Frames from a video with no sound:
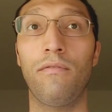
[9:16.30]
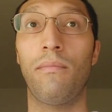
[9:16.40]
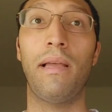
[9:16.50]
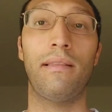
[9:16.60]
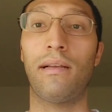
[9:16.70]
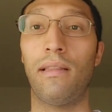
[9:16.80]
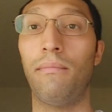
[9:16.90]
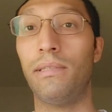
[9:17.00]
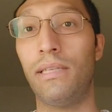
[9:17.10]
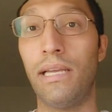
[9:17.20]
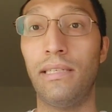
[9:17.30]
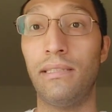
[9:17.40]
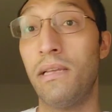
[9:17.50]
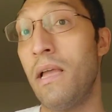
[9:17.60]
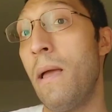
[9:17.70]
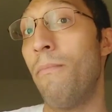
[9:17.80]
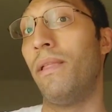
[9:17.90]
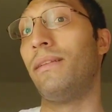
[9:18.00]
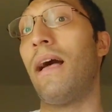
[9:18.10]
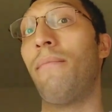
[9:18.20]
from like the Columbus days,
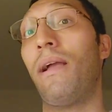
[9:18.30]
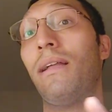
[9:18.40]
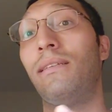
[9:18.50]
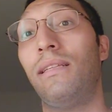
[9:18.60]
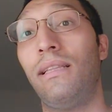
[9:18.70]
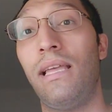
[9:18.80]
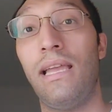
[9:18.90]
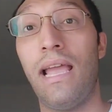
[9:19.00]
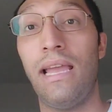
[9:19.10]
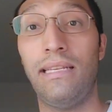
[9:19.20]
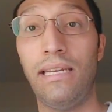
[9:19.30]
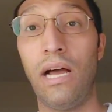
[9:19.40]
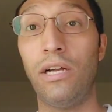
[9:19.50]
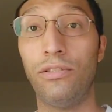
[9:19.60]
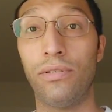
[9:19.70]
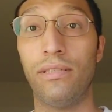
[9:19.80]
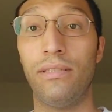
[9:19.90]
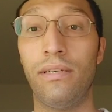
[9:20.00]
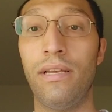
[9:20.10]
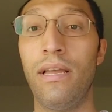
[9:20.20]
by the time it got to the late
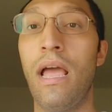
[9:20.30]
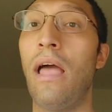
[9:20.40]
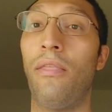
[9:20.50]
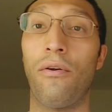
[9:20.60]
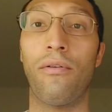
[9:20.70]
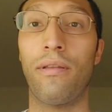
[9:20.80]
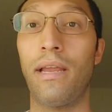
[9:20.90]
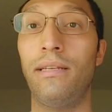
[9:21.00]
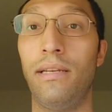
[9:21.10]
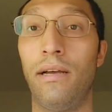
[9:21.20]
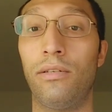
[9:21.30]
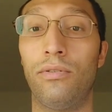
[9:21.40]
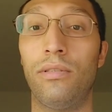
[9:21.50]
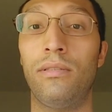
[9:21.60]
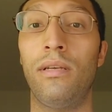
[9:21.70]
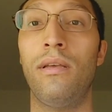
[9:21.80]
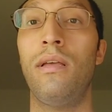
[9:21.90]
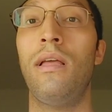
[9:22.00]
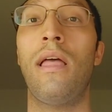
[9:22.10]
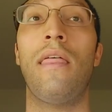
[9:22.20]
1800s and the early 1900s,
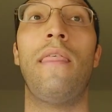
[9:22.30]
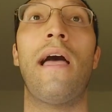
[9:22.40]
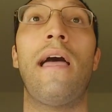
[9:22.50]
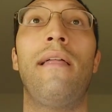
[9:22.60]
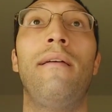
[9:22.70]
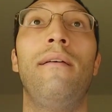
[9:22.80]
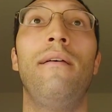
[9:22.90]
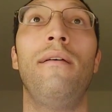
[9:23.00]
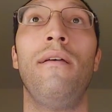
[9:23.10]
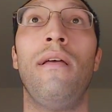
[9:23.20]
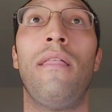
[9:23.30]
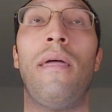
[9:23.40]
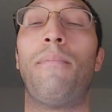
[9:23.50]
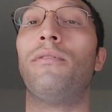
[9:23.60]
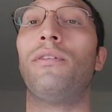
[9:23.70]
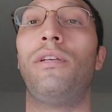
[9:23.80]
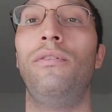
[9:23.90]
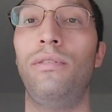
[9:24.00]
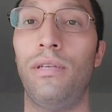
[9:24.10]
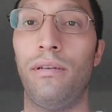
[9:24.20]
that the
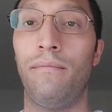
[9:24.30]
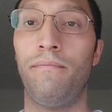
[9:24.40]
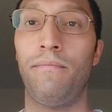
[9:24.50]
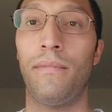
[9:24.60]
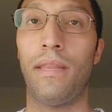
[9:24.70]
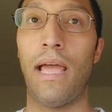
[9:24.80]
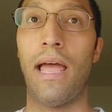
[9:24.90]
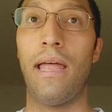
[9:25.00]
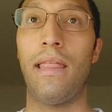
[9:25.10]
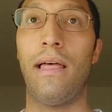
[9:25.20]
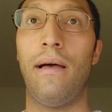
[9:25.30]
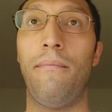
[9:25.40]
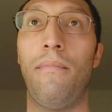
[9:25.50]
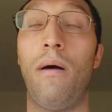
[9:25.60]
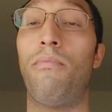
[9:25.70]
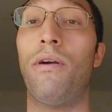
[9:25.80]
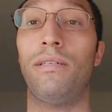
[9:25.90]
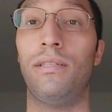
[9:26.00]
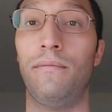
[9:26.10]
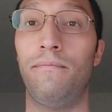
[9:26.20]
persecution, that
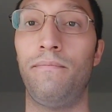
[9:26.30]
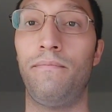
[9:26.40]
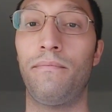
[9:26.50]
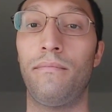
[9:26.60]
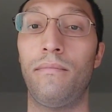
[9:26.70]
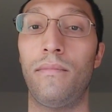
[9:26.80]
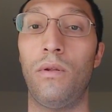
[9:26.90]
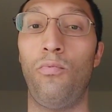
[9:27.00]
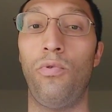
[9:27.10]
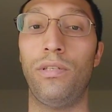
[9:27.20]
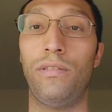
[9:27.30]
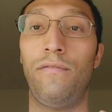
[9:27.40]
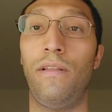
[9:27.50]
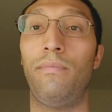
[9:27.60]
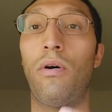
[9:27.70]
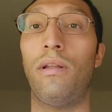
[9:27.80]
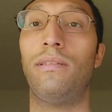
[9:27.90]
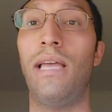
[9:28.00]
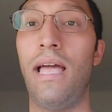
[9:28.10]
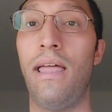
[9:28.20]
oppression was flipped on
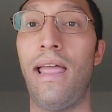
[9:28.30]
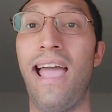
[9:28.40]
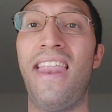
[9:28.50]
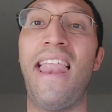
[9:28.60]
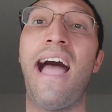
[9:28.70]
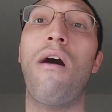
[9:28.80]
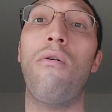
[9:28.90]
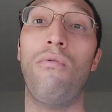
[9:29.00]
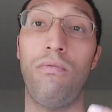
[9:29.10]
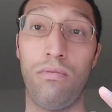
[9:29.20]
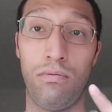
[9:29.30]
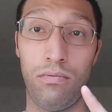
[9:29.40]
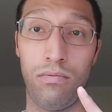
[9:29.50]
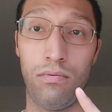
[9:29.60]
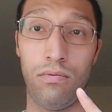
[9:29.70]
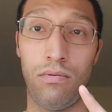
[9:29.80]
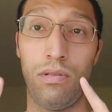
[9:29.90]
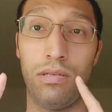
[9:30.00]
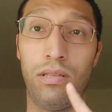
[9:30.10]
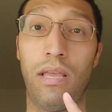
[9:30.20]
its head. And now
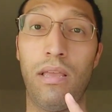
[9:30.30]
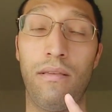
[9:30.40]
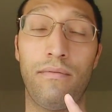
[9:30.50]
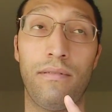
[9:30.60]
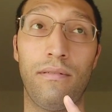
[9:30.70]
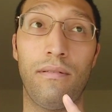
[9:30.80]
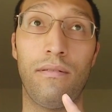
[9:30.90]
the slaves